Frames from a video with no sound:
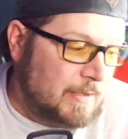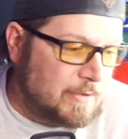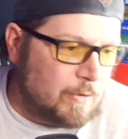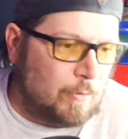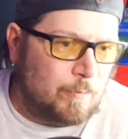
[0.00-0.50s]

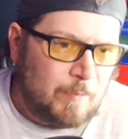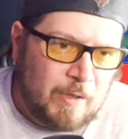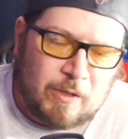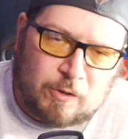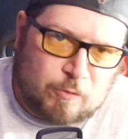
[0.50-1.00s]
So,
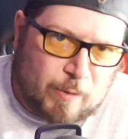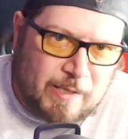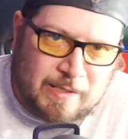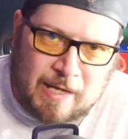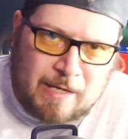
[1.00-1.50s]

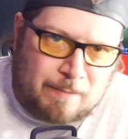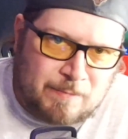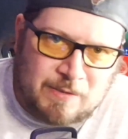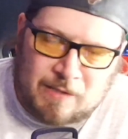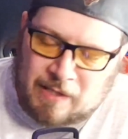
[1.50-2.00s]
great
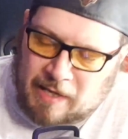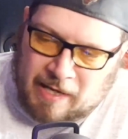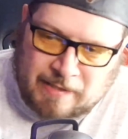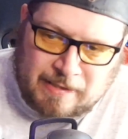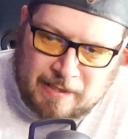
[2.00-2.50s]
games.
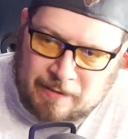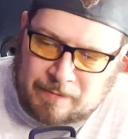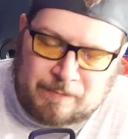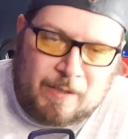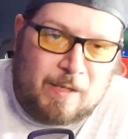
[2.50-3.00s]
I get it.